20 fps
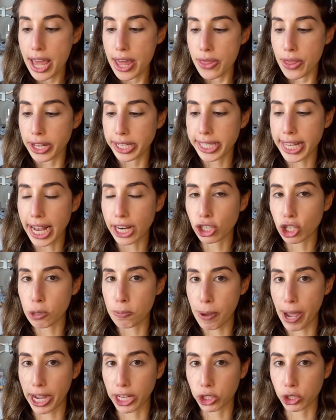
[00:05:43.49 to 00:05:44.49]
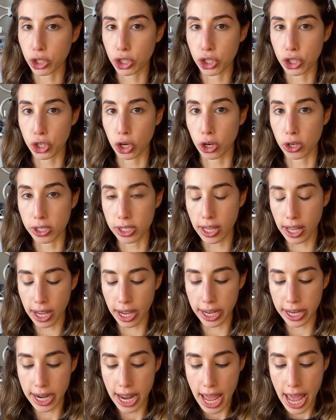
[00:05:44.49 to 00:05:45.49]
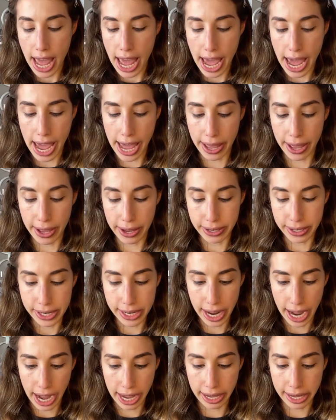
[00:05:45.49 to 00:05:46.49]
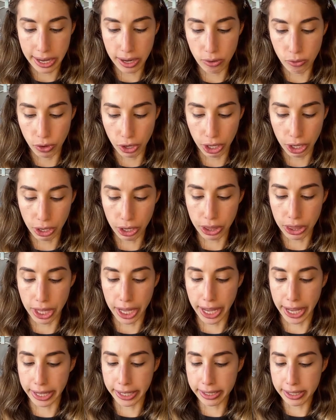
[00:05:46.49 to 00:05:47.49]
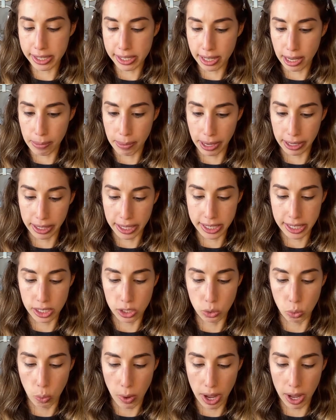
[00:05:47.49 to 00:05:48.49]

This is actually Patrick Starr's line, and I hear really good things about this as well.